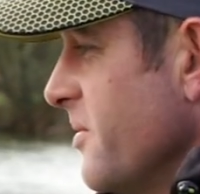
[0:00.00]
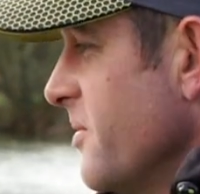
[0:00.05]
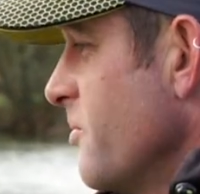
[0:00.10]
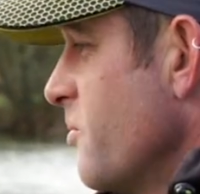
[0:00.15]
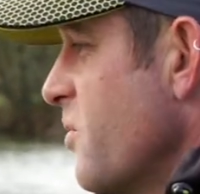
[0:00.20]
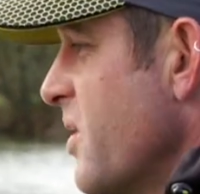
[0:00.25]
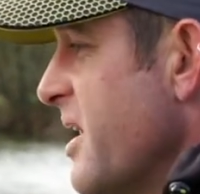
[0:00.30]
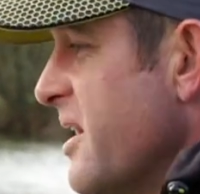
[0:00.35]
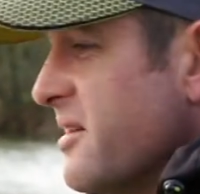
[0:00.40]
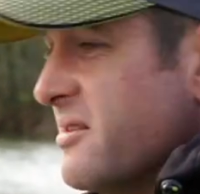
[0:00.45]

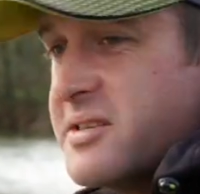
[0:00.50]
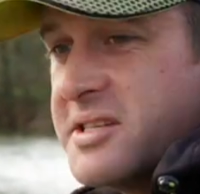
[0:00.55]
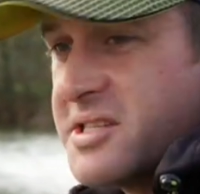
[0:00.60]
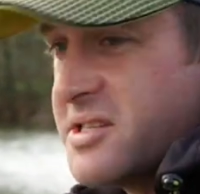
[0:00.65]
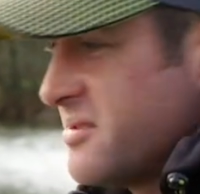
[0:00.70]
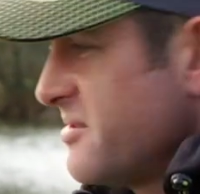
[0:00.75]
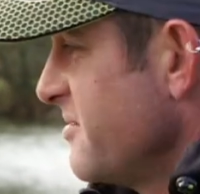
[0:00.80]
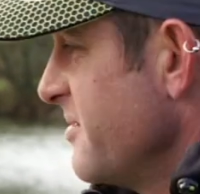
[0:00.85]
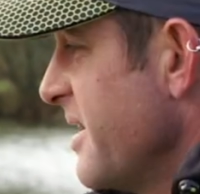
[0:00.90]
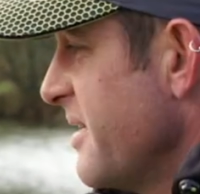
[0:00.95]

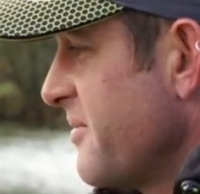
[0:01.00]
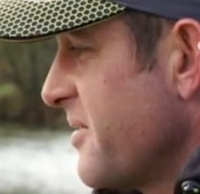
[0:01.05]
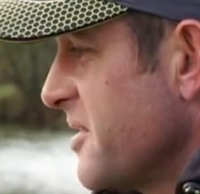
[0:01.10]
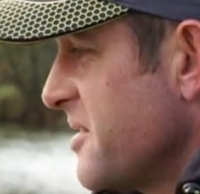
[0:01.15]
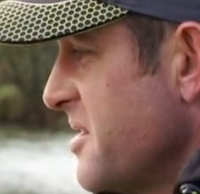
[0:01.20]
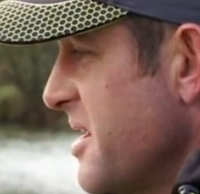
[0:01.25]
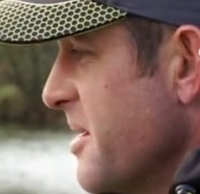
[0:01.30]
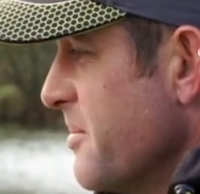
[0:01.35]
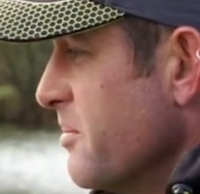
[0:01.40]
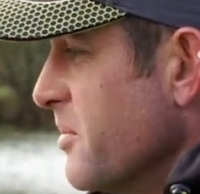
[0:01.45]
Whereas if the
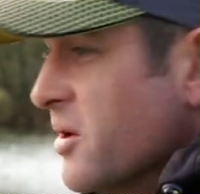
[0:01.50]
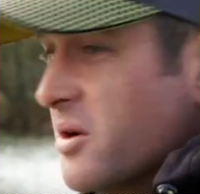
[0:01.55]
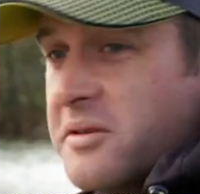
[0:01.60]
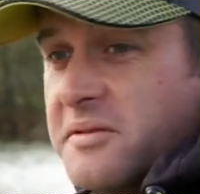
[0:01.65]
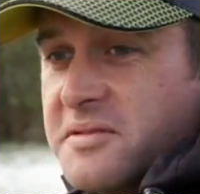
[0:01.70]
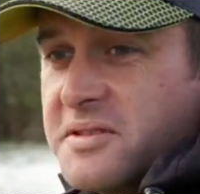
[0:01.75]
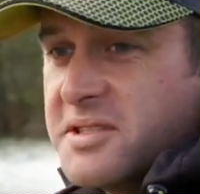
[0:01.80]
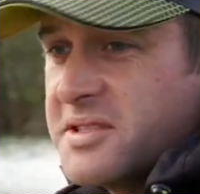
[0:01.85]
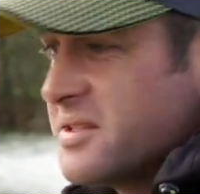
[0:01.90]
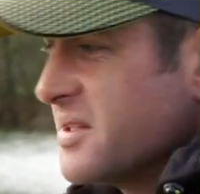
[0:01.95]
tip
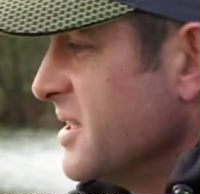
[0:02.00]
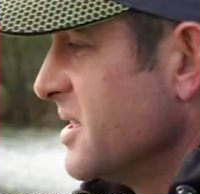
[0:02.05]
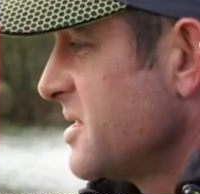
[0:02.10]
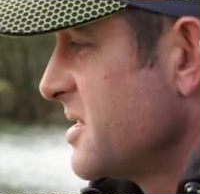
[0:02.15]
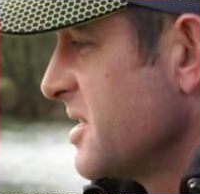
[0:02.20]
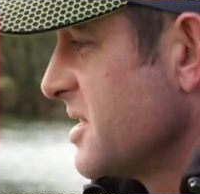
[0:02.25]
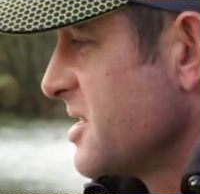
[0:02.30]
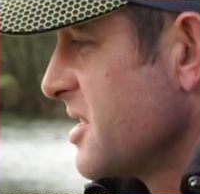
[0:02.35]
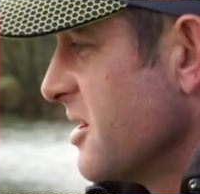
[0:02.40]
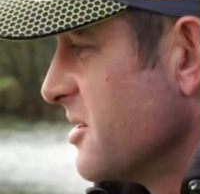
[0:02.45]
moves, it's
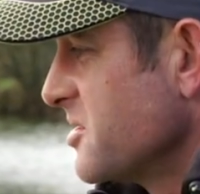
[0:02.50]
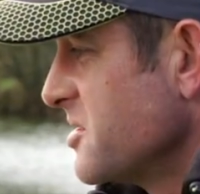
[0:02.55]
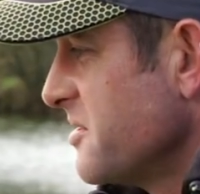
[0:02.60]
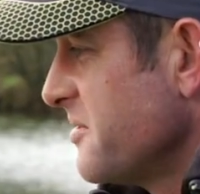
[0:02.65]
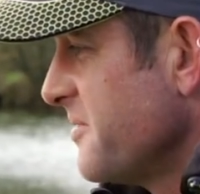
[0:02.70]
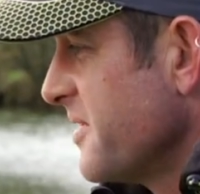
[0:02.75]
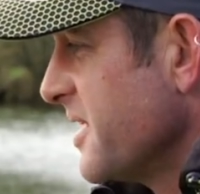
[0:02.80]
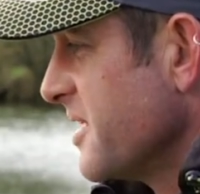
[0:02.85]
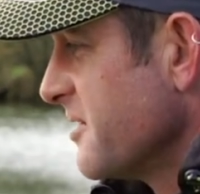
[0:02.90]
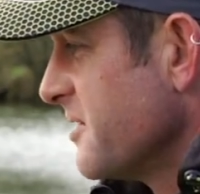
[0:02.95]
dislodged your
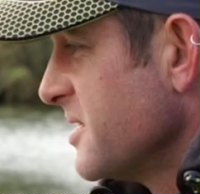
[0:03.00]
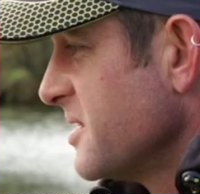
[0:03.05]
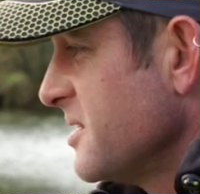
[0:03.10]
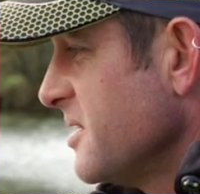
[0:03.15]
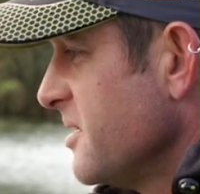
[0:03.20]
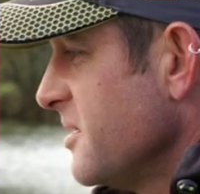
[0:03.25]
feeder.